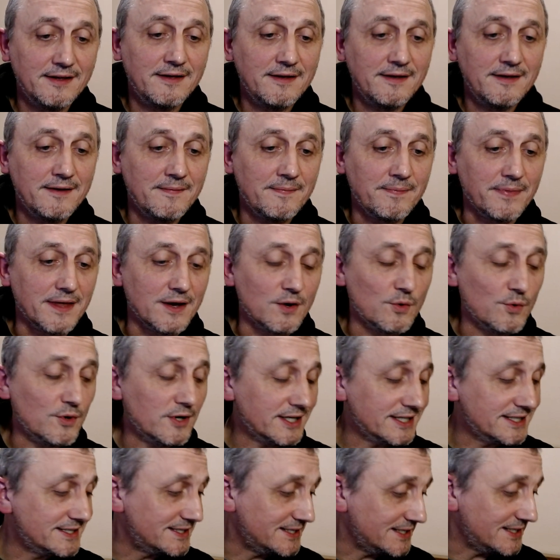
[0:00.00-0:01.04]
Now, what I
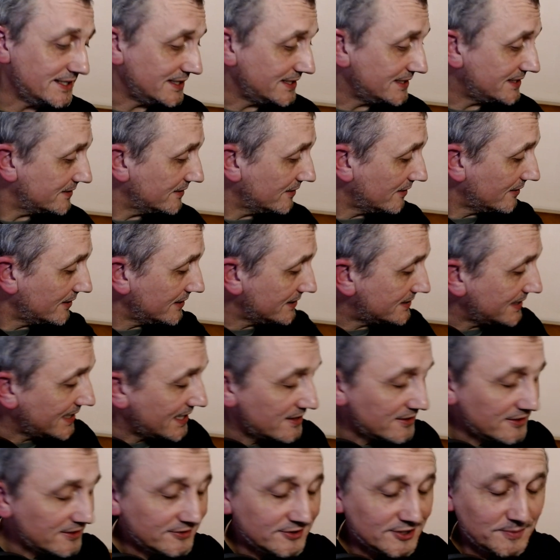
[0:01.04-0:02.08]
did, I
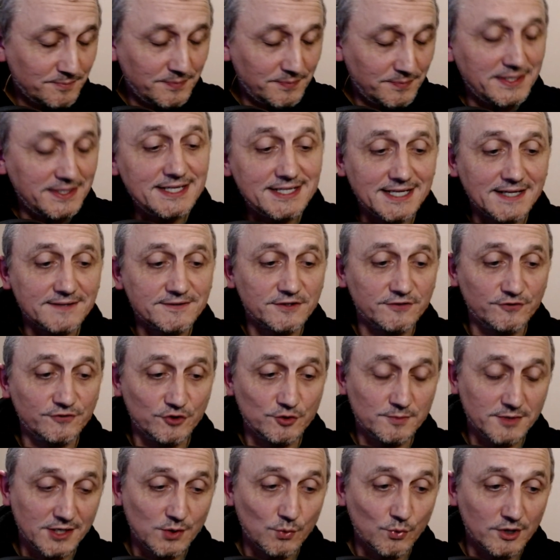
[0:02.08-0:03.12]
downloaded PDFs of all
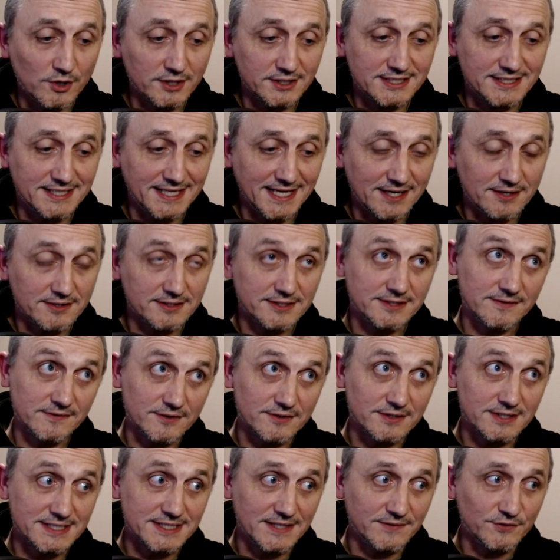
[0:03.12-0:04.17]
my Watchtowers, and I've got
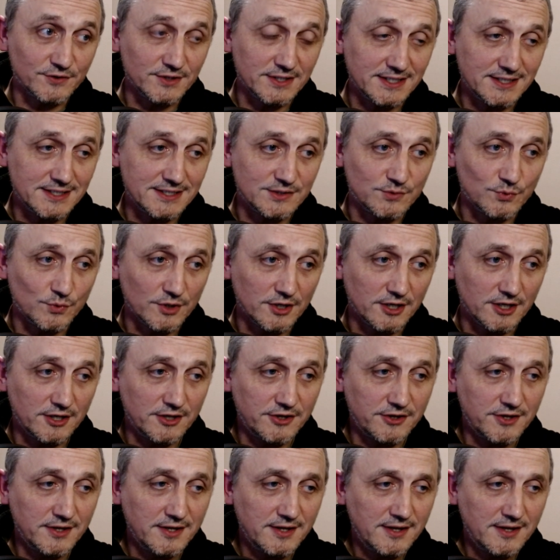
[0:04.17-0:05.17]
several years worth,